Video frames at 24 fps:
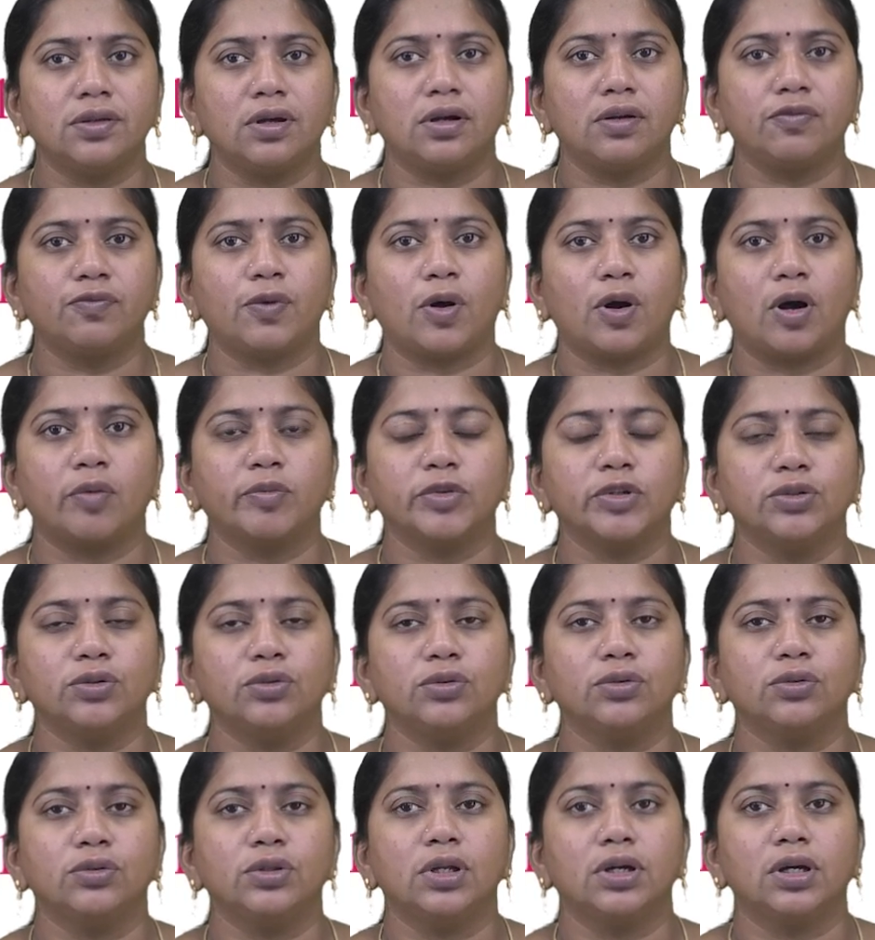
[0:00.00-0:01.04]
are formed
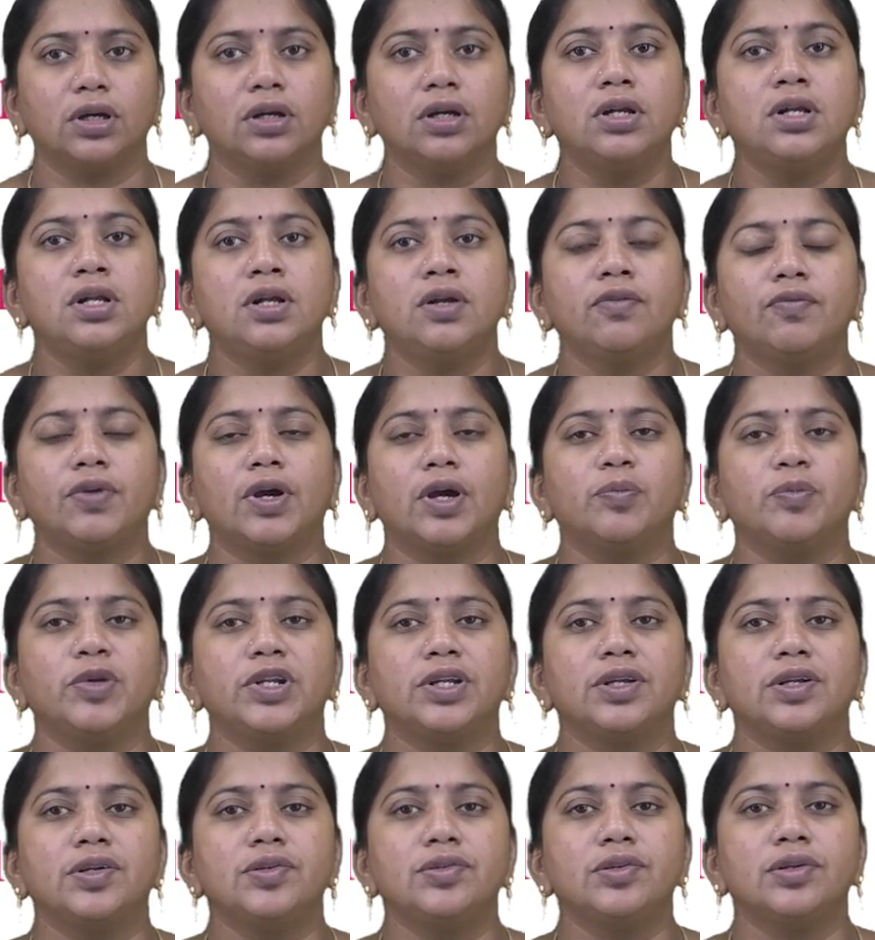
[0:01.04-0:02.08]
due to the
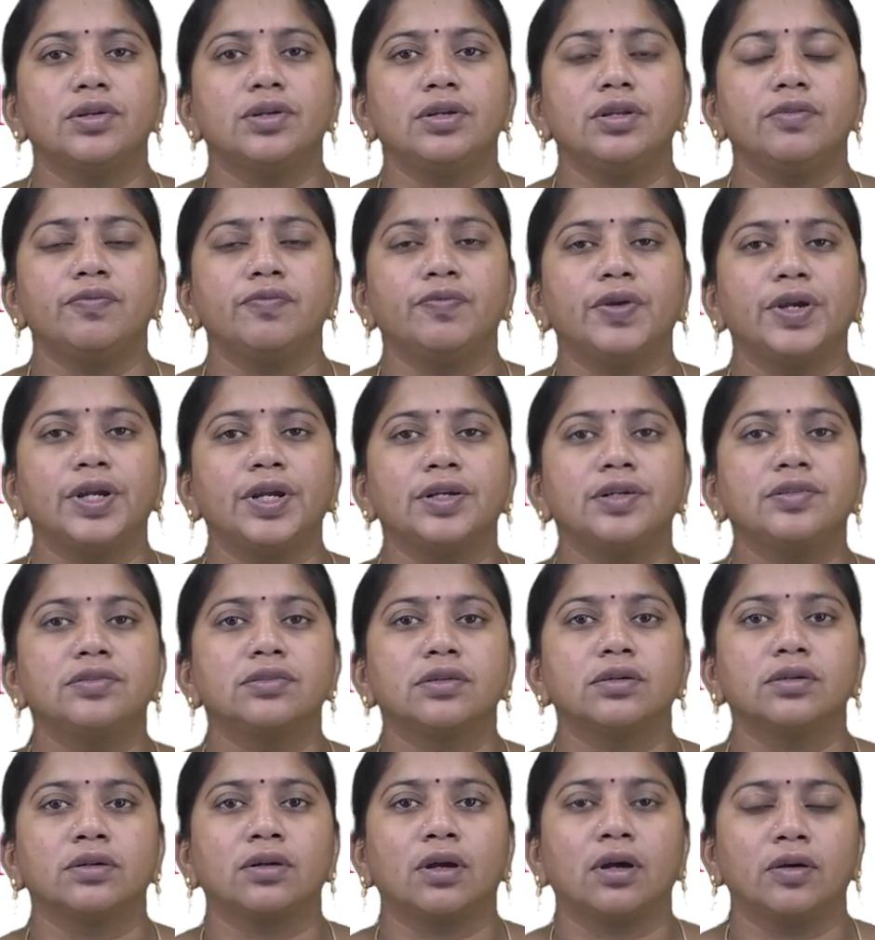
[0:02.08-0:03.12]
fabrication defects
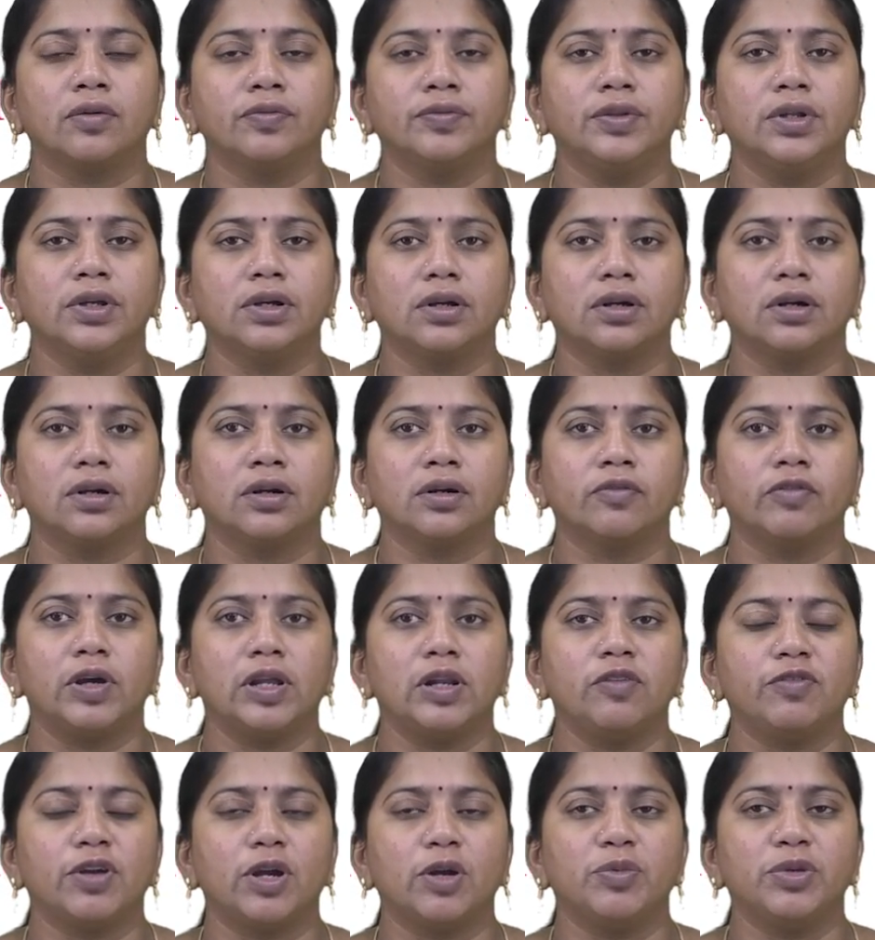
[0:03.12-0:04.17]
uh, of the
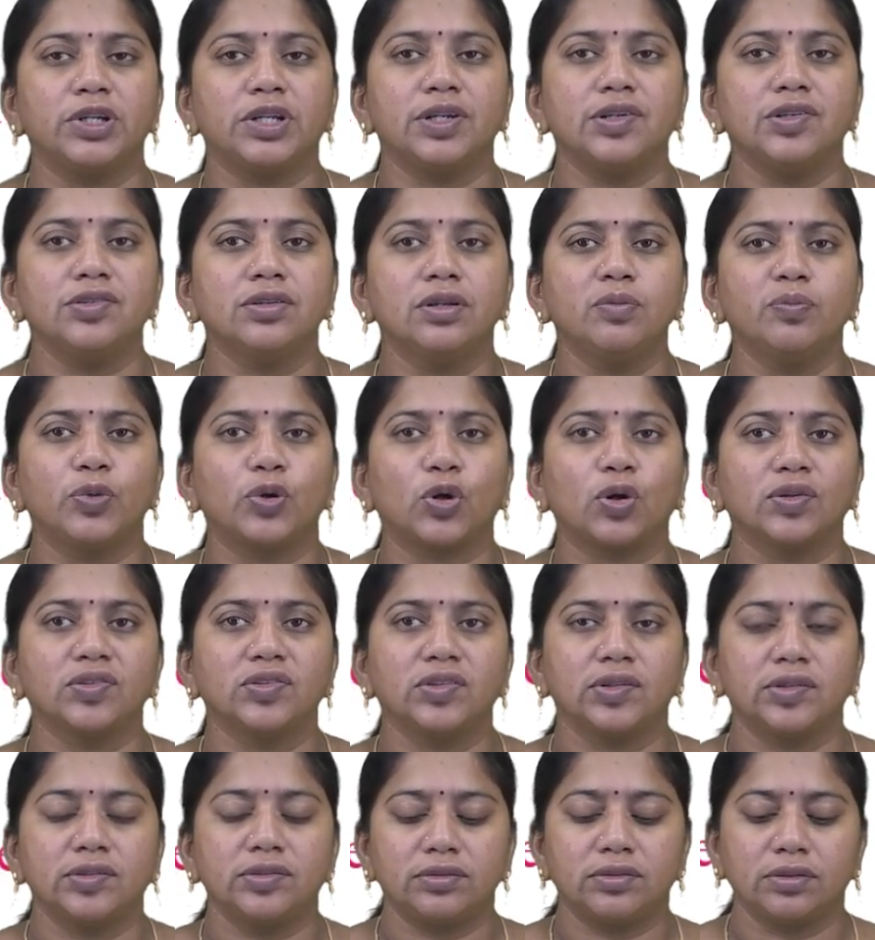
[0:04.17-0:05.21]
while fabrication
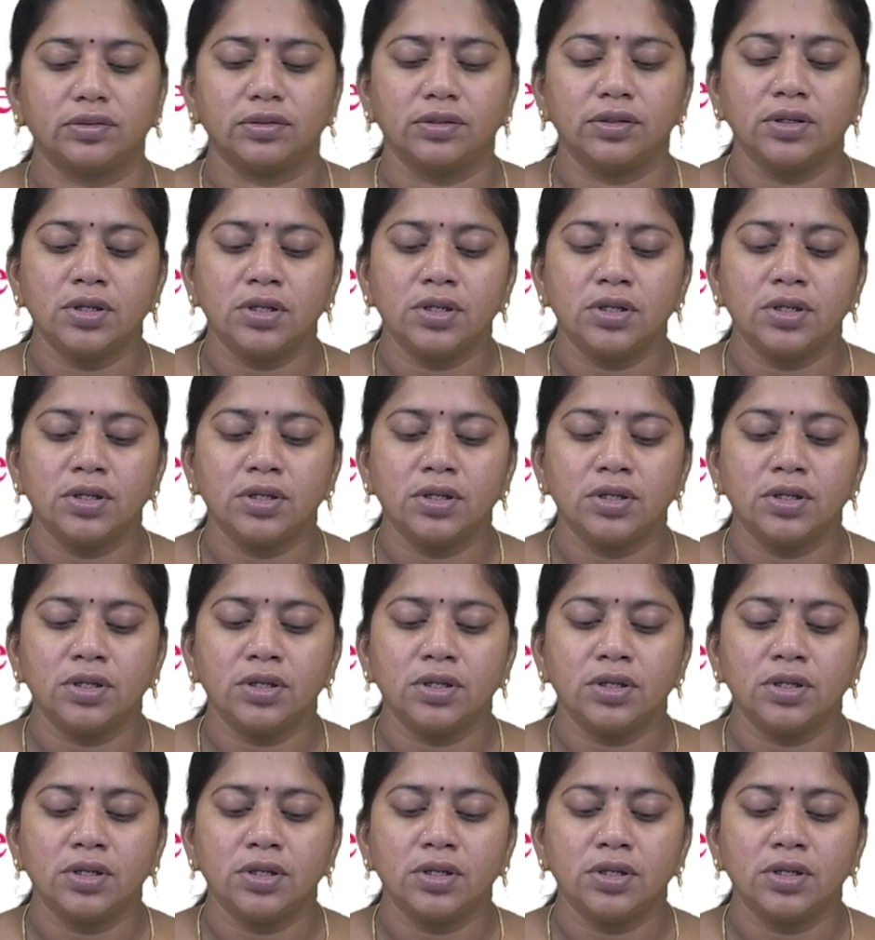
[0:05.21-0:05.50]
process.